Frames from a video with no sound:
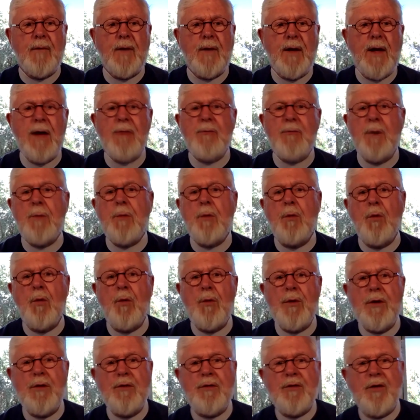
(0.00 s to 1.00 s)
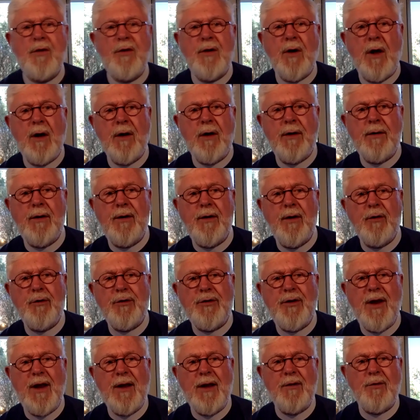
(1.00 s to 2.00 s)
can't remember what we used in Holland in those
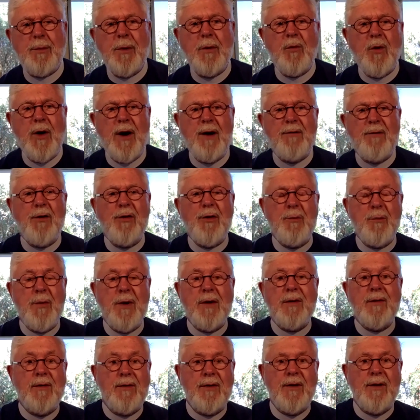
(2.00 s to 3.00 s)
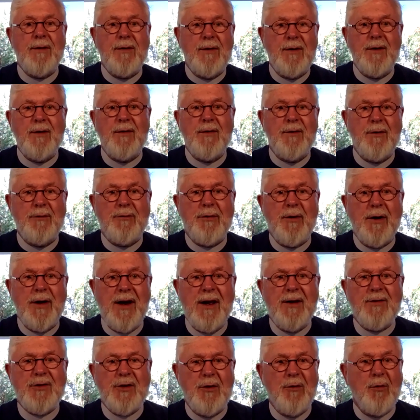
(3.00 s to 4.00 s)
days, but whatever the
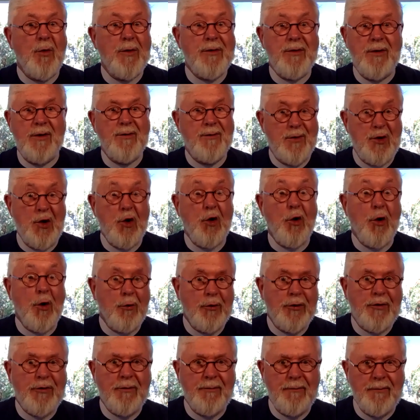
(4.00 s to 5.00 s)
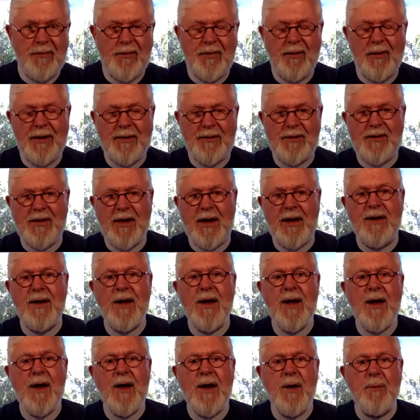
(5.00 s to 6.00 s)
financial was, it euros, let's say,
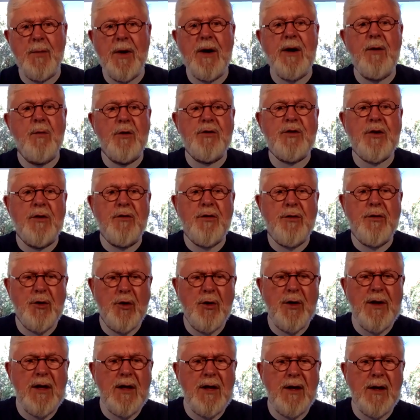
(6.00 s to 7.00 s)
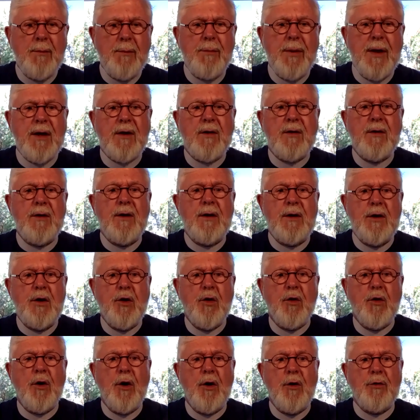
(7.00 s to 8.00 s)
but it was at 30 and a bit
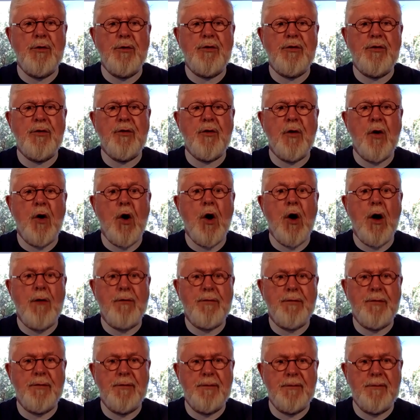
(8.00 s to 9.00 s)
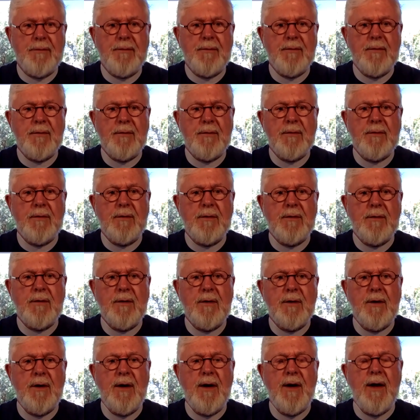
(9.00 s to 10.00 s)
euros off.
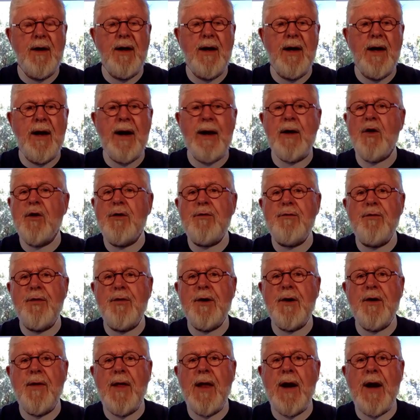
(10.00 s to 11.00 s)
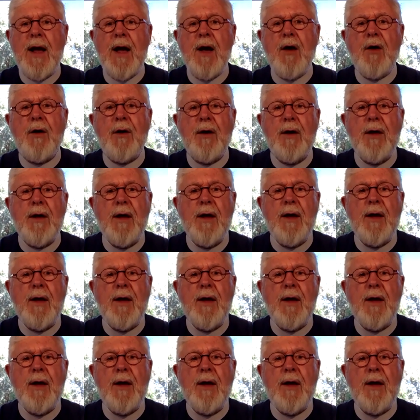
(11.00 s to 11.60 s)
And I couldn't figure that out.